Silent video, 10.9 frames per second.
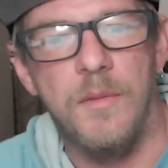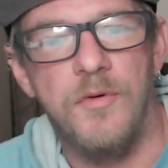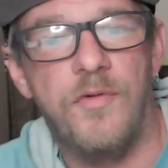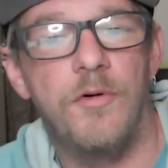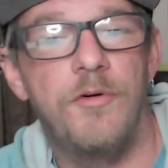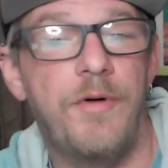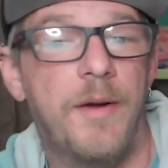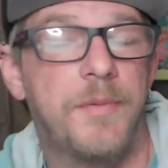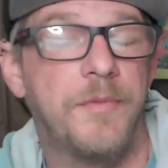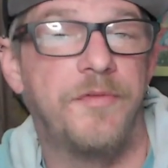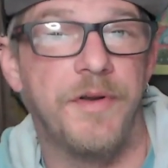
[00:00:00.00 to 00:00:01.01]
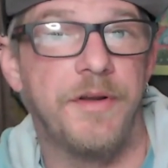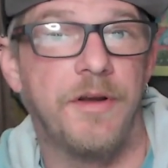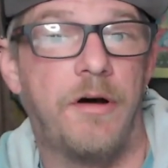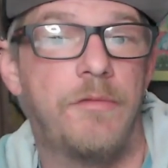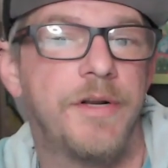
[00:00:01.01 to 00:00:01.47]
before we wrap up the
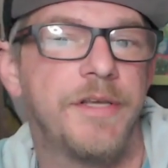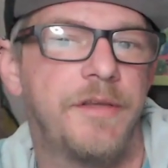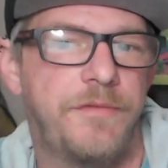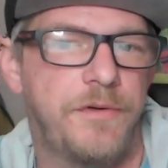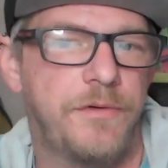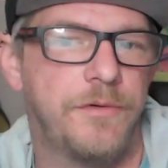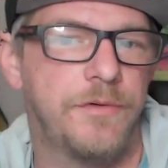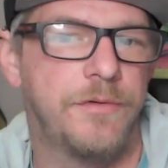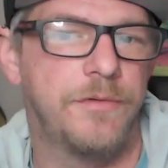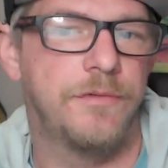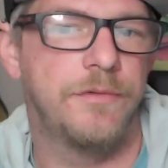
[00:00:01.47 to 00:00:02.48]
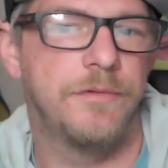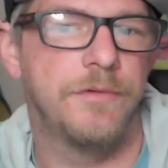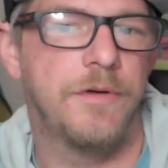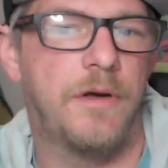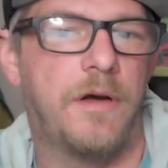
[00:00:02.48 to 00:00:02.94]
video, I want to give you
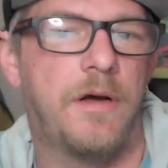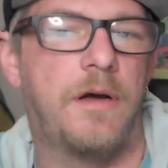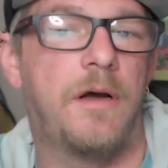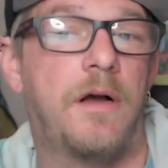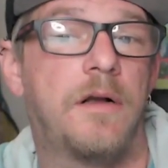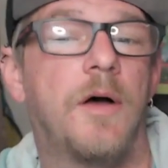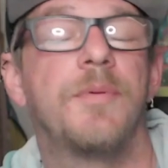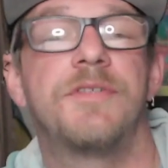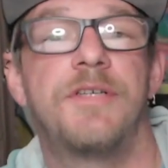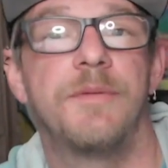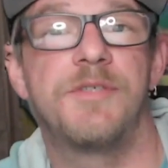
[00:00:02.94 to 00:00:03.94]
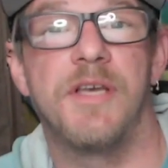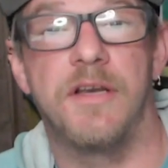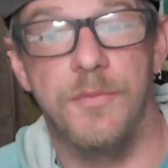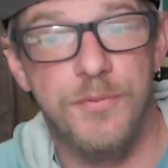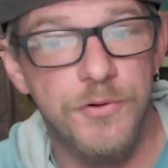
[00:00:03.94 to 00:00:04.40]
a couple tips
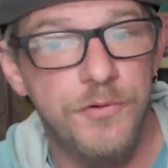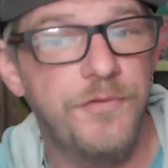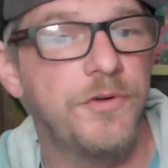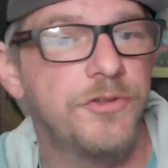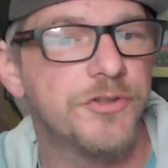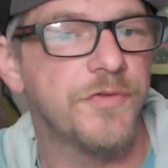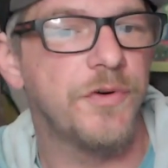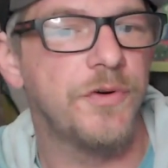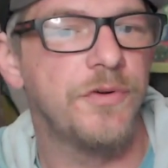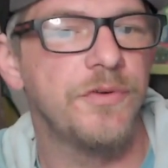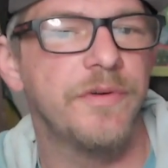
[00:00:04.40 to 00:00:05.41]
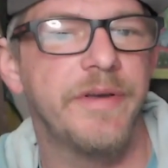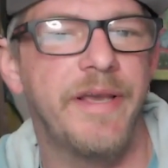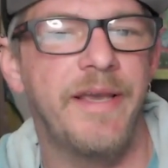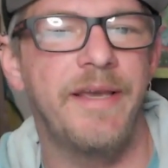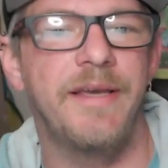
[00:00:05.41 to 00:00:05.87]
that could prove useful
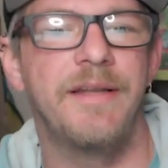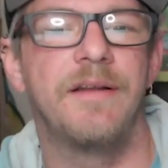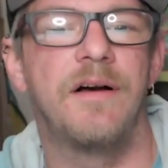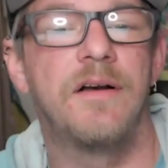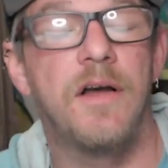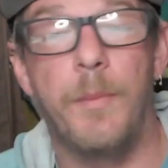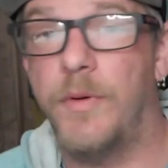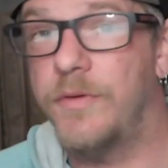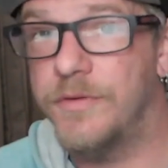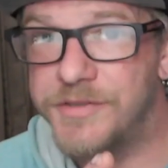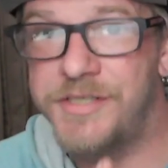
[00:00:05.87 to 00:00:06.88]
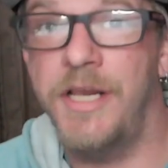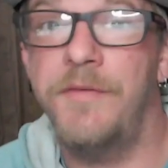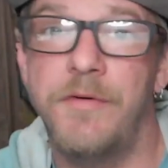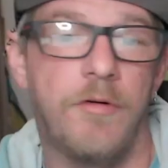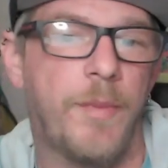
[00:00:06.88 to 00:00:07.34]
and a couple
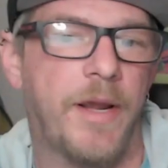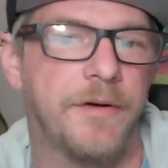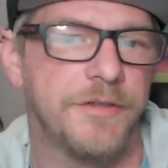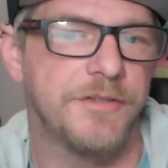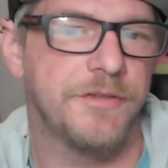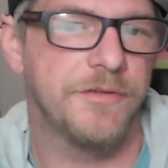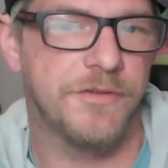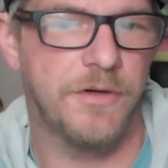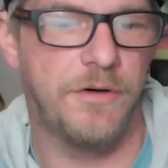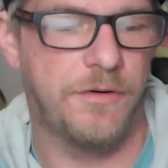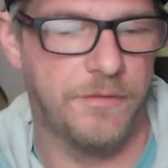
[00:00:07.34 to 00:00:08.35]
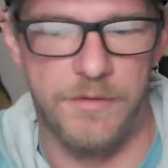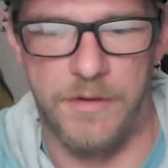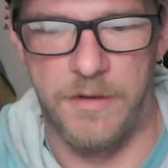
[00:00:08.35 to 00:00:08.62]
safety reminders. So,